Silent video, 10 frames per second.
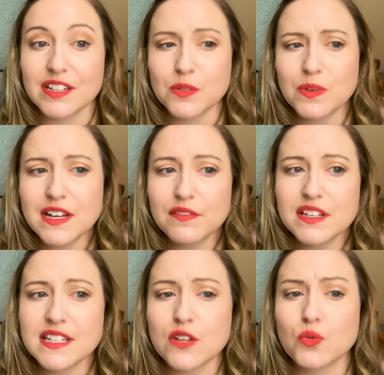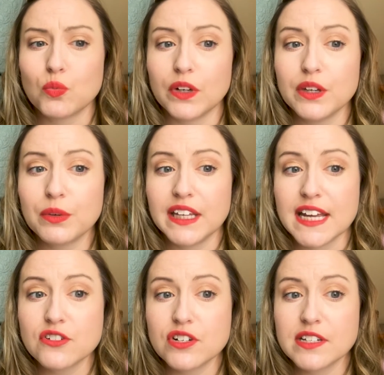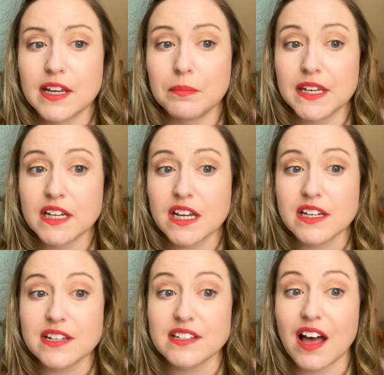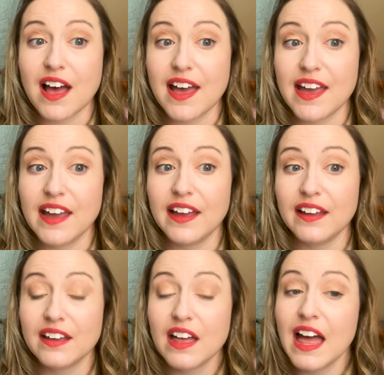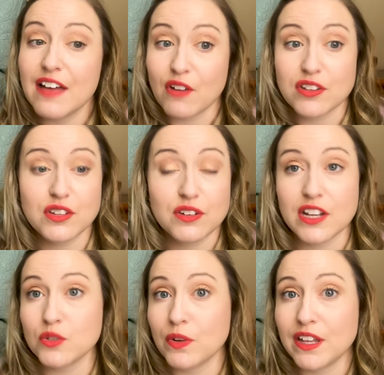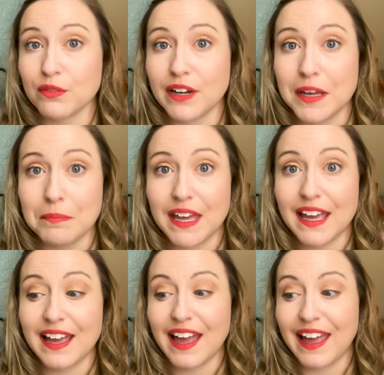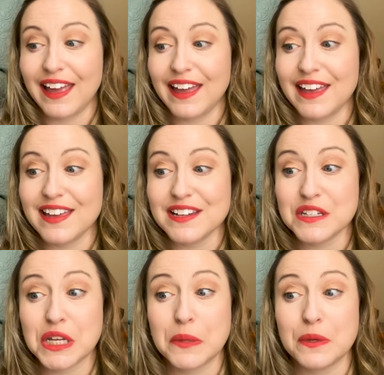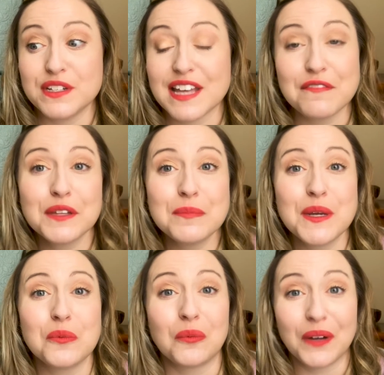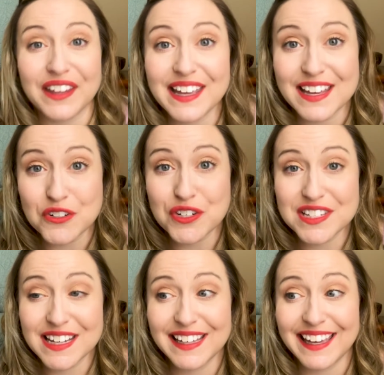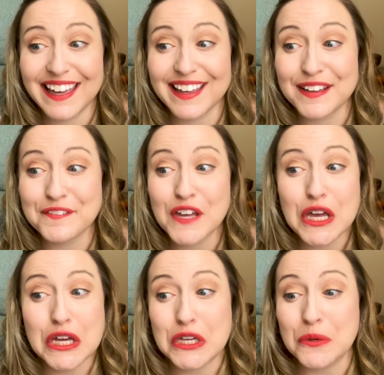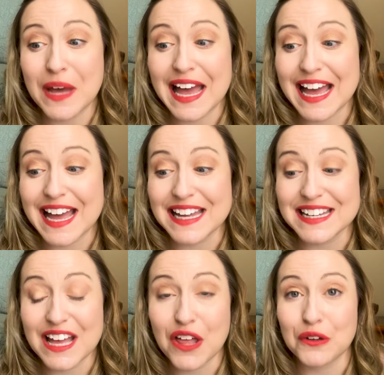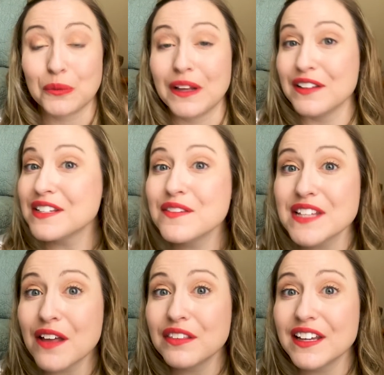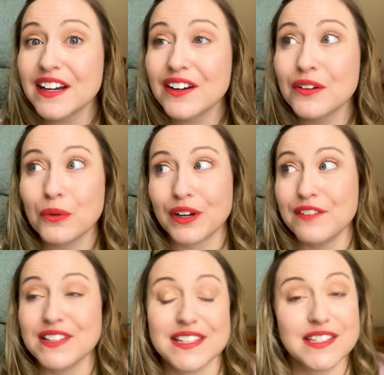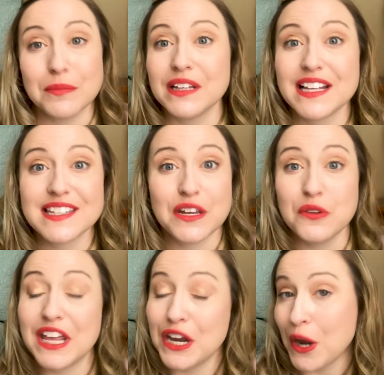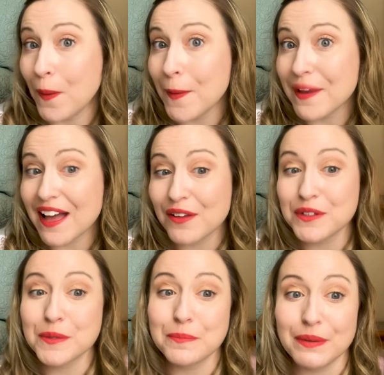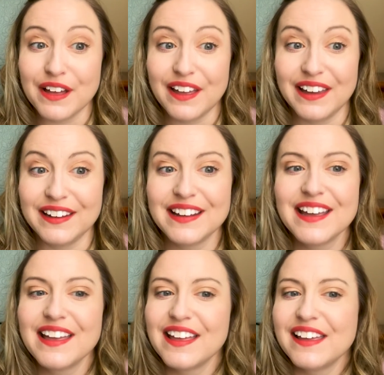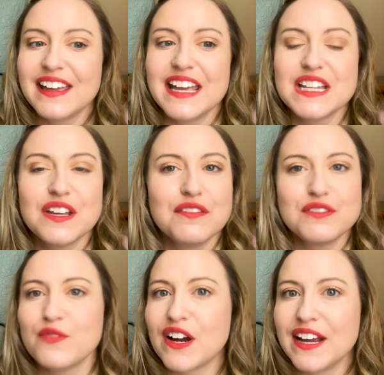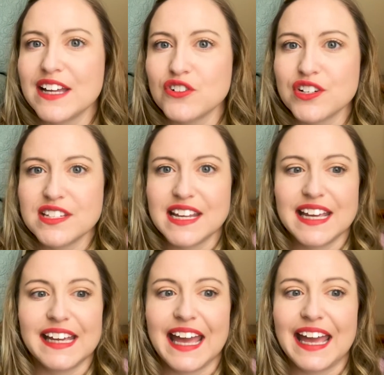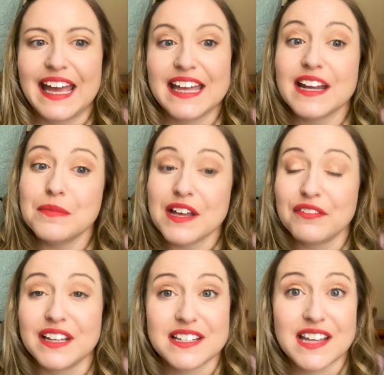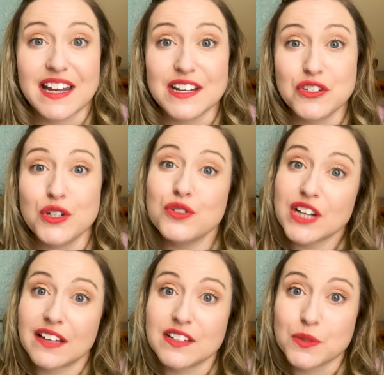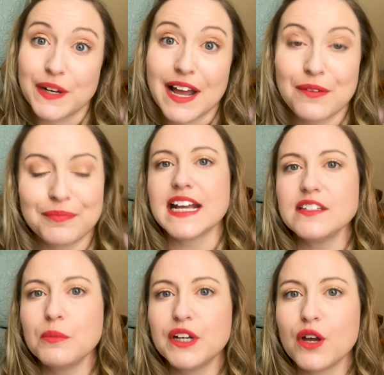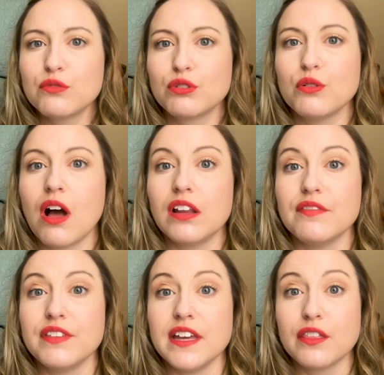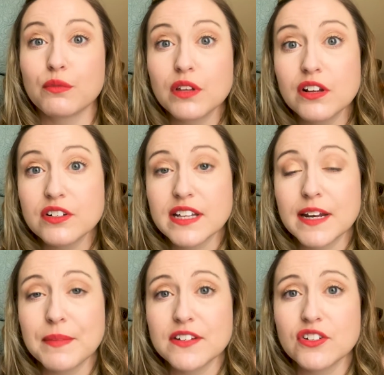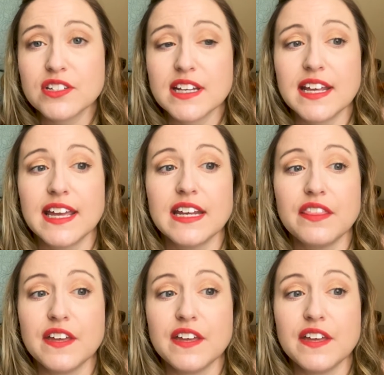This one definitely sounds really, really interesting because I have also done 23andMe, and it would definitely be really interesting if you had other relatives out there or even siblings that you didn't know about, but it's very interesting, and I'm definitely excited to check this one out. Next, I'm going to go through all of the thrillers that I'm interested in.